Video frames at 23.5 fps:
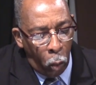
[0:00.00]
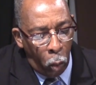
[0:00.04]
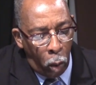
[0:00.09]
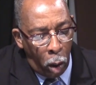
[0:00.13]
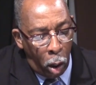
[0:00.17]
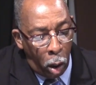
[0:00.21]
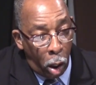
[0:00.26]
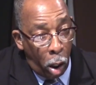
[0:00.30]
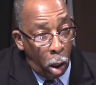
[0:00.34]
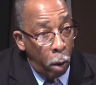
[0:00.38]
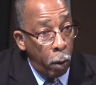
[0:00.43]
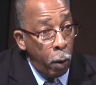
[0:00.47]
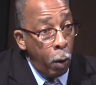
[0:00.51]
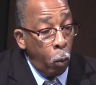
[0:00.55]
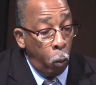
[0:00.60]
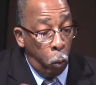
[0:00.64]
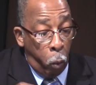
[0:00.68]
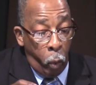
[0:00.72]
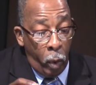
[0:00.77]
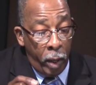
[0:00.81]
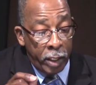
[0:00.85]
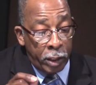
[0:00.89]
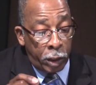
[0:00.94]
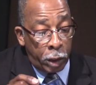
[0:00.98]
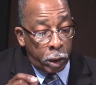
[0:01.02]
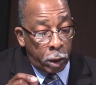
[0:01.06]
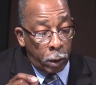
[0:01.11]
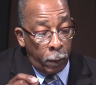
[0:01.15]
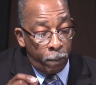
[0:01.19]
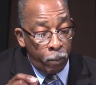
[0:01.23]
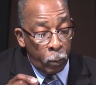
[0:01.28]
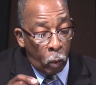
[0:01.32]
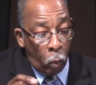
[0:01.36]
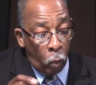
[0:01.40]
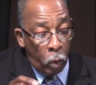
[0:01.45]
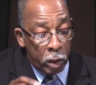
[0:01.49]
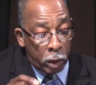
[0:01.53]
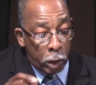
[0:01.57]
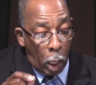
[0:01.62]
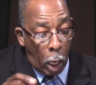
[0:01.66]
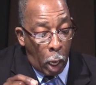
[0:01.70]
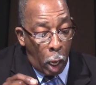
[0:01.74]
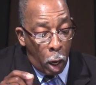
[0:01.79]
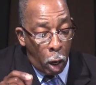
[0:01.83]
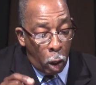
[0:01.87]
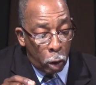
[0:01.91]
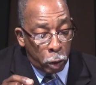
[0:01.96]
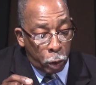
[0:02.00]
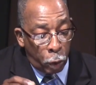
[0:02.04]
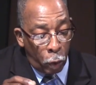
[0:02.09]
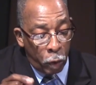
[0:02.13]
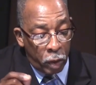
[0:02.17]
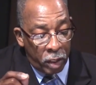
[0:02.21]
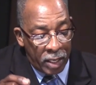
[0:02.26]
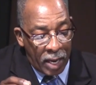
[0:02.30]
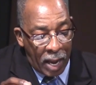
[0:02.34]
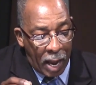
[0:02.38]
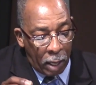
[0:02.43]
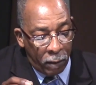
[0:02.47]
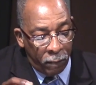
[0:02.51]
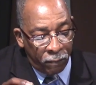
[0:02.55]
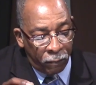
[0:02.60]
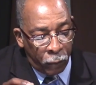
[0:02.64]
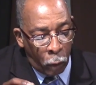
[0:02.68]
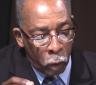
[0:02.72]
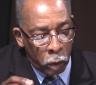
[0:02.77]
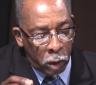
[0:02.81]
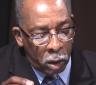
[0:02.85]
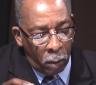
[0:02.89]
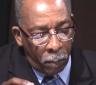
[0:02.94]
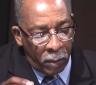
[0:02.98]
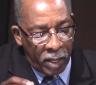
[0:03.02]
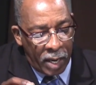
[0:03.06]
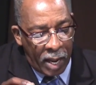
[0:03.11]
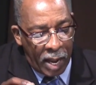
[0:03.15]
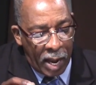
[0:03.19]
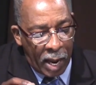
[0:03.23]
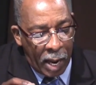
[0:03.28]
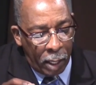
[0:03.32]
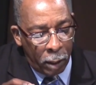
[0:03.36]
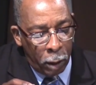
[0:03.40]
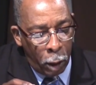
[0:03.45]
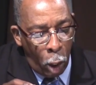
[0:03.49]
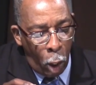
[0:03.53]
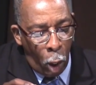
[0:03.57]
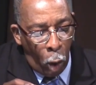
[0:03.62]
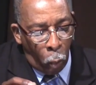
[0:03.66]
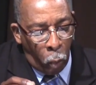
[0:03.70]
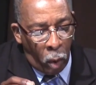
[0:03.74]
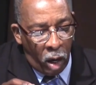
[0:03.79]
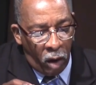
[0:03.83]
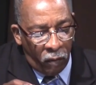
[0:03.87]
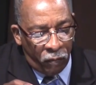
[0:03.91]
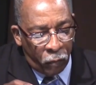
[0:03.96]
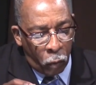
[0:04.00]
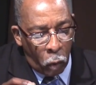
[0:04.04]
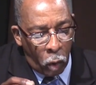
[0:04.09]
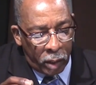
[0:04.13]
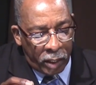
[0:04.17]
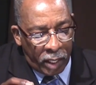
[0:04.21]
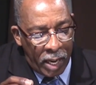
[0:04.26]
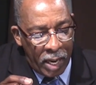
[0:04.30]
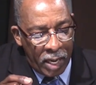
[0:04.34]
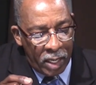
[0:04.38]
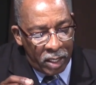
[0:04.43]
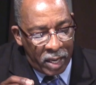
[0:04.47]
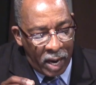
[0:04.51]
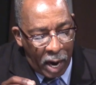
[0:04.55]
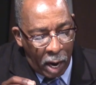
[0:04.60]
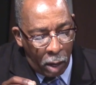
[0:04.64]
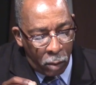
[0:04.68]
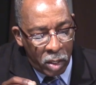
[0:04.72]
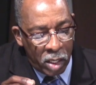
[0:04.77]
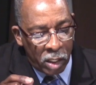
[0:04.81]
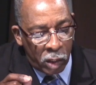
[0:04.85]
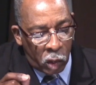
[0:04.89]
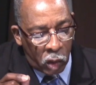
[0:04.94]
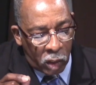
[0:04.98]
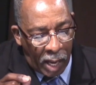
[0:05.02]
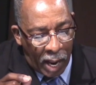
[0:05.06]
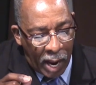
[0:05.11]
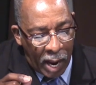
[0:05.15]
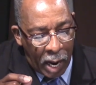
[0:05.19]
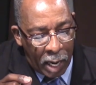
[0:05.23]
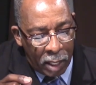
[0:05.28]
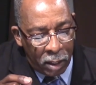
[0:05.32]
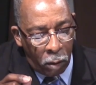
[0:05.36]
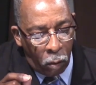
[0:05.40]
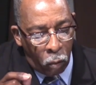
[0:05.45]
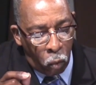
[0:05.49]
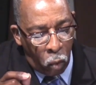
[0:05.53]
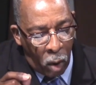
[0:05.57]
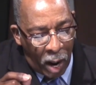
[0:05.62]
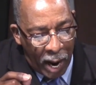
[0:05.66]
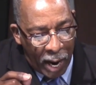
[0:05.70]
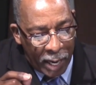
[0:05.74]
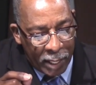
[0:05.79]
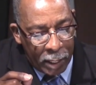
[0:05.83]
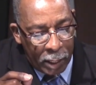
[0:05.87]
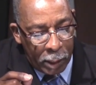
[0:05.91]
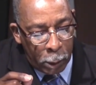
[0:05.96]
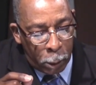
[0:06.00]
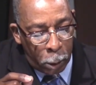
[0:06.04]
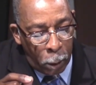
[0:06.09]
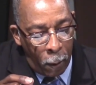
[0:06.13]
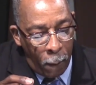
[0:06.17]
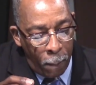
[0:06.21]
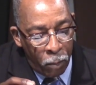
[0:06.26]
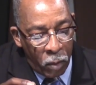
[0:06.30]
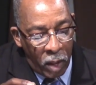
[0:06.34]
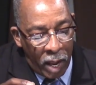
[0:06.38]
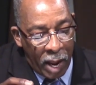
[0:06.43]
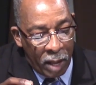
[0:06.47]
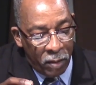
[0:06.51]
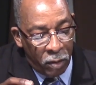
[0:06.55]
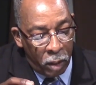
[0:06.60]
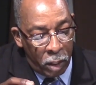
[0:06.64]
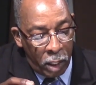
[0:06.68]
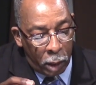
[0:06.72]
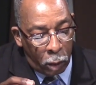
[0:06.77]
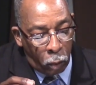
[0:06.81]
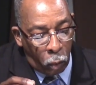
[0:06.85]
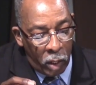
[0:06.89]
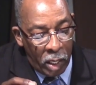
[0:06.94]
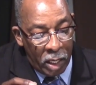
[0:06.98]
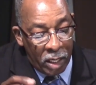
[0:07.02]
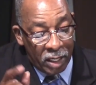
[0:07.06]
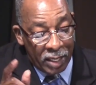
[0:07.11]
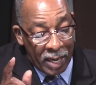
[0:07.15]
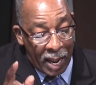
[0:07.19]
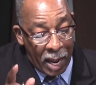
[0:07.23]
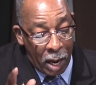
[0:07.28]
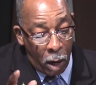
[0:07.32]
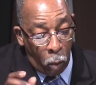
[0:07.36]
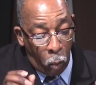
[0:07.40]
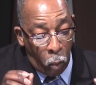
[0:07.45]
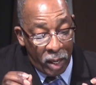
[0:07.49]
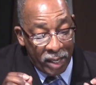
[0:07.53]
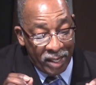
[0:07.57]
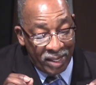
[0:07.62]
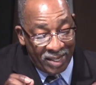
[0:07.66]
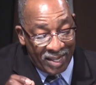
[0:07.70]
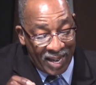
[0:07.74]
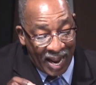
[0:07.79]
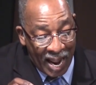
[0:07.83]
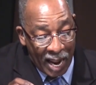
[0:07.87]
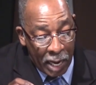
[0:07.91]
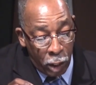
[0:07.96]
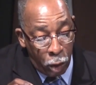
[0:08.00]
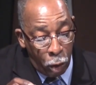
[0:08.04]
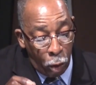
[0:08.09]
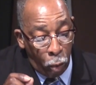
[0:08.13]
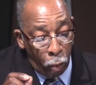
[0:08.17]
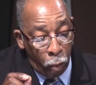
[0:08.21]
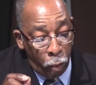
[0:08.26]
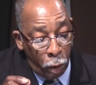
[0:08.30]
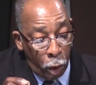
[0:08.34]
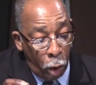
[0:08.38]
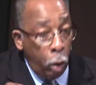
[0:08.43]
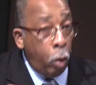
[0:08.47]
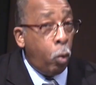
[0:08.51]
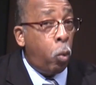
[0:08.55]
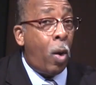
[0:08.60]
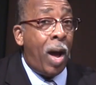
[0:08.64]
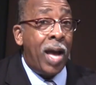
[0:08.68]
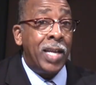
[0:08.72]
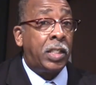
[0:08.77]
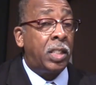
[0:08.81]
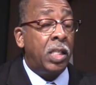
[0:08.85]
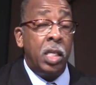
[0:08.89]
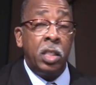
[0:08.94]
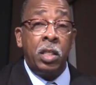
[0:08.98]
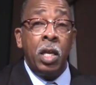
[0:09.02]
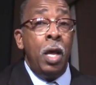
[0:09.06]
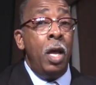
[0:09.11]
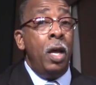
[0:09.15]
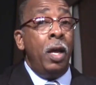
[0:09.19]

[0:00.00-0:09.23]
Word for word: uh, which which altered not. Verse number nine. Wherefore King Darius signed the writings and the decree. Now, when Daniel knew, watch this,